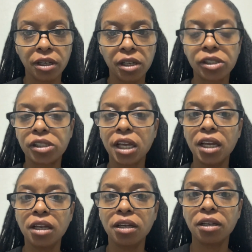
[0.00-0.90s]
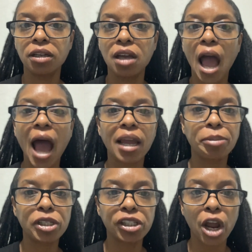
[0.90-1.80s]
See, I am
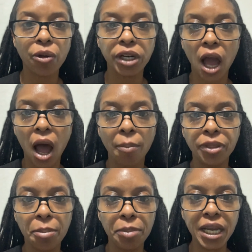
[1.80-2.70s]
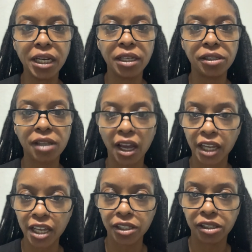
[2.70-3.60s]
stirring up the Medes
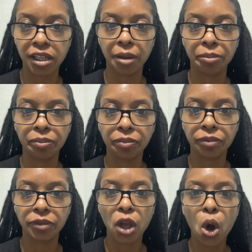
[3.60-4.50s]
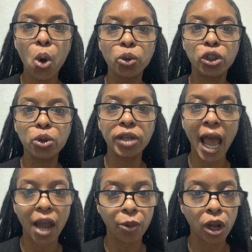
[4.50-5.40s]
against them, who do
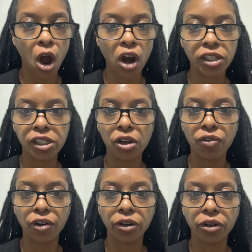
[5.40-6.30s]
not regard silver,